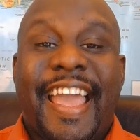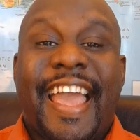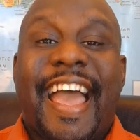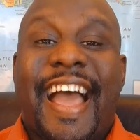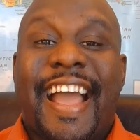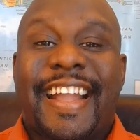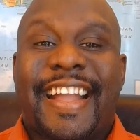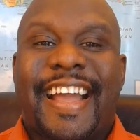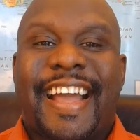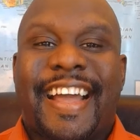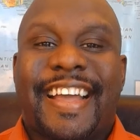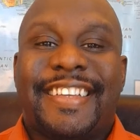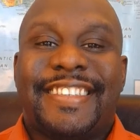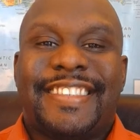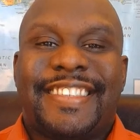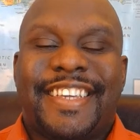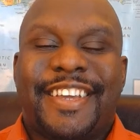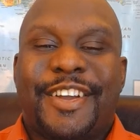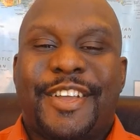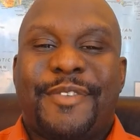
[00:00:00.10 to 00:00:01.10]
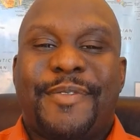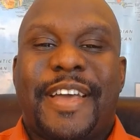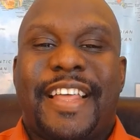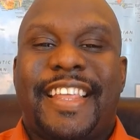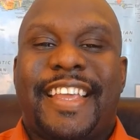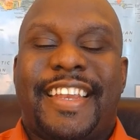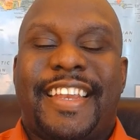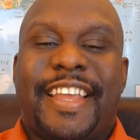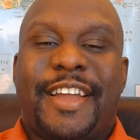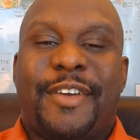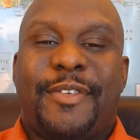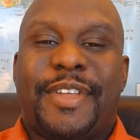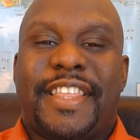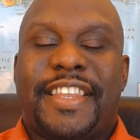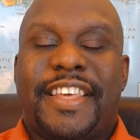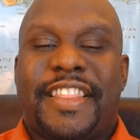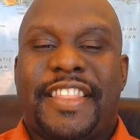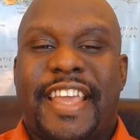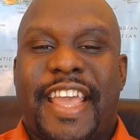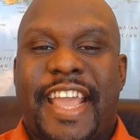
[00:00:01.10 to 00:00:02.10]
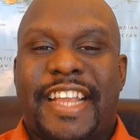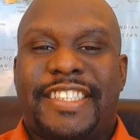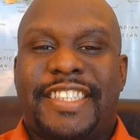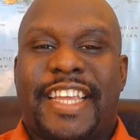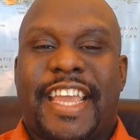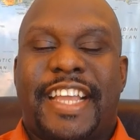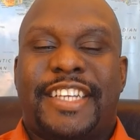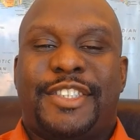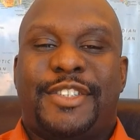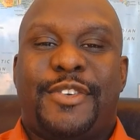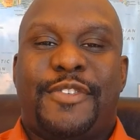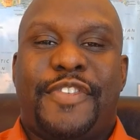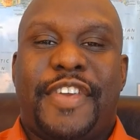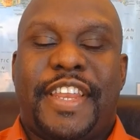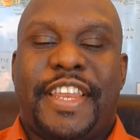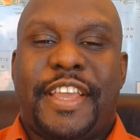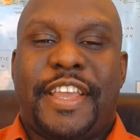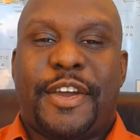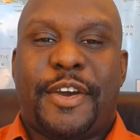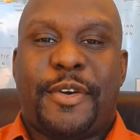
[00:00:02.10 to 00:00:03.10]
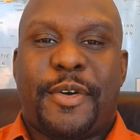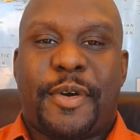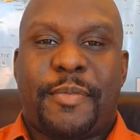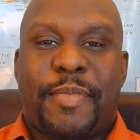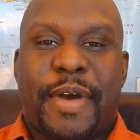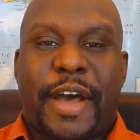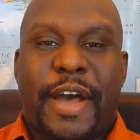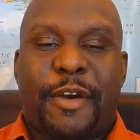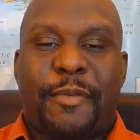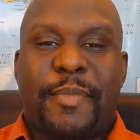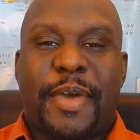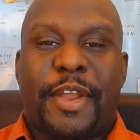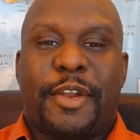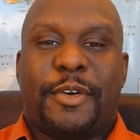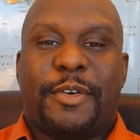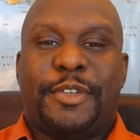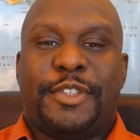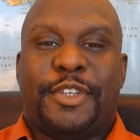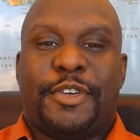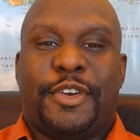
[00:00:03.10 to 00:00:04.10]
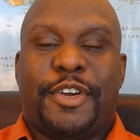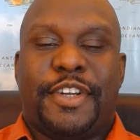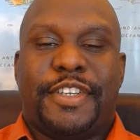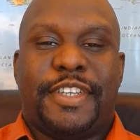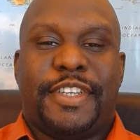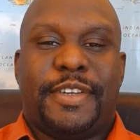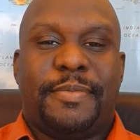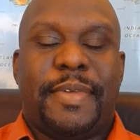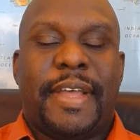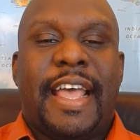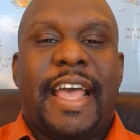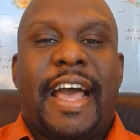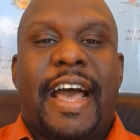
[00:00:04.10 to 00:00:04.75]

Hi guys, Gilliam Elliott here with another educational video about medical tourism.